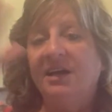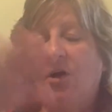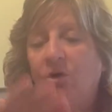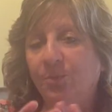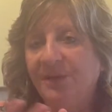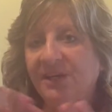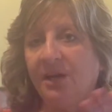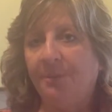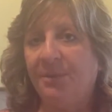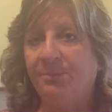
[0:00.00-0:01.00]
open
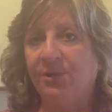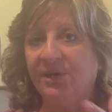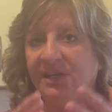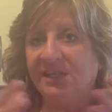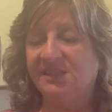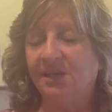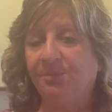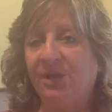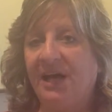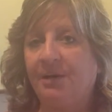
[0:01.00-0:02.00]
it up and put it in a
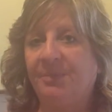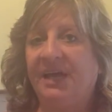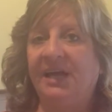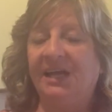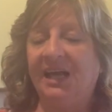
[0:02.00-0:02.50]
Ziploc bag.